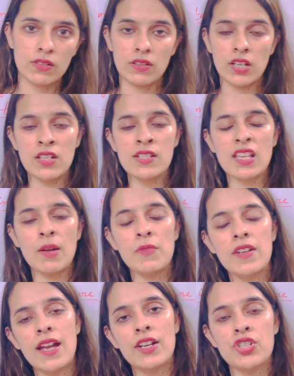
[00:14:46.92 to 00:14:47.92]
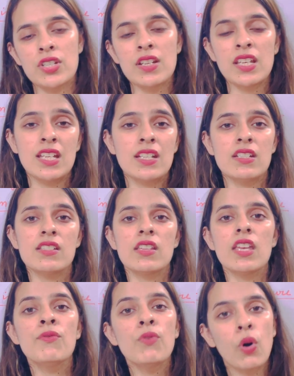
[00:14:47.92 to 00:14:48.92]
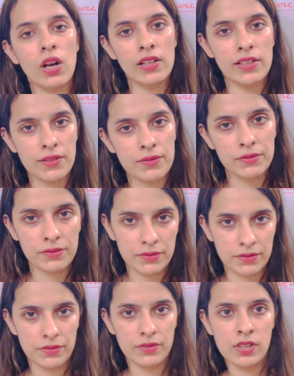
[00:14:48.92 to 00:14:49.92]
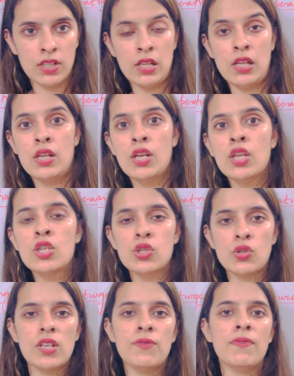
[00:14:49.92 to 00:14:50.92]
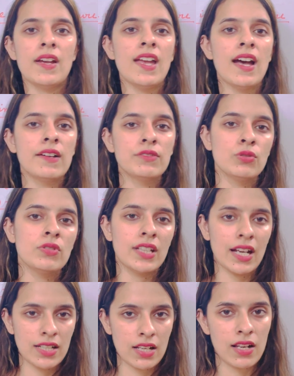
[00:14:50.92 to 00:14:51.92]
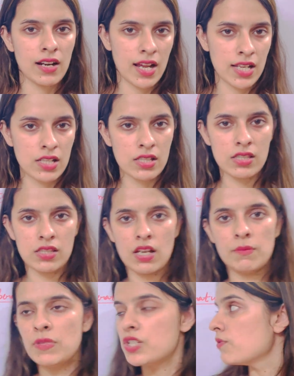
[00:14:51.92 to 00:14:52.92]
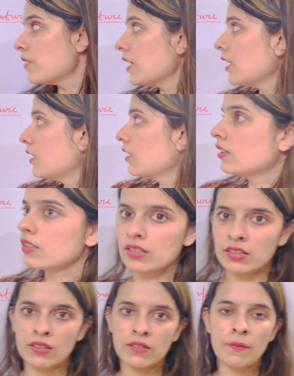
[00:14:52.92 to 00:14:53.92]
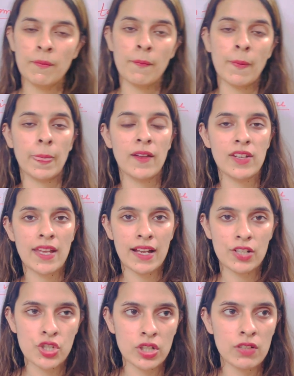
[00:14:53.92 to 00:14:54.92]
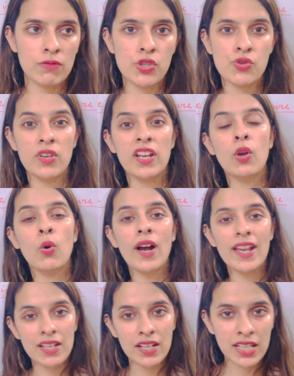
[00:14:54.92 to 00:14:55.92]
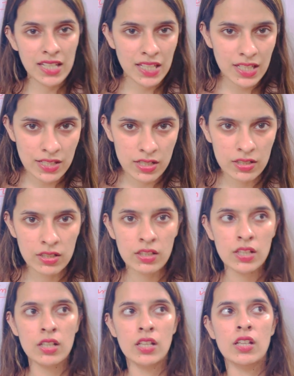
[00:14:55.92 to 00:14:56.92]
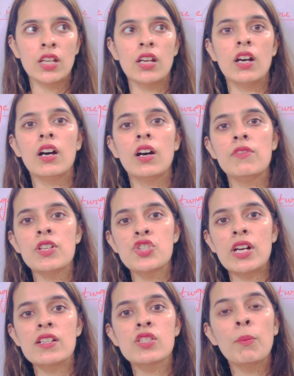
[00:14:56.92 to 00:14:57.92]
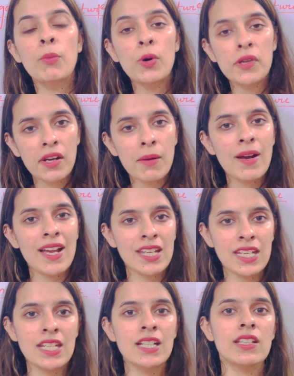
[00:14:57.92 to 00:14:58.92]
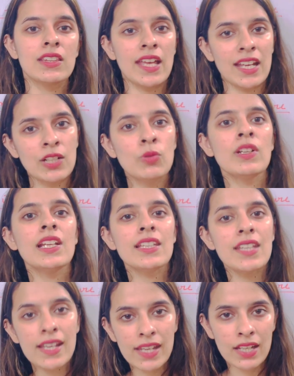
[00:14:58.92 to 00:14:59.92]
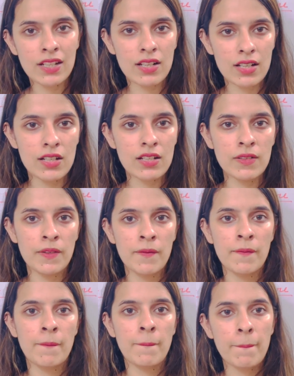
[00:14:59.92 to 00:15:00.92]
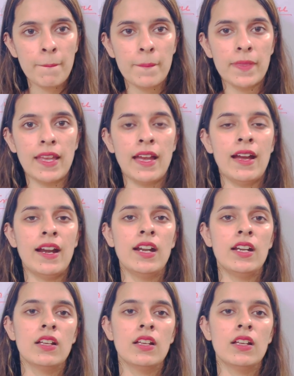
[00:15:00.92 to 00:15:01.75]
In some reaction heat is evolved. So if I have to categorize between the reaction which require heat, which are supported by heat, then only they can occur, and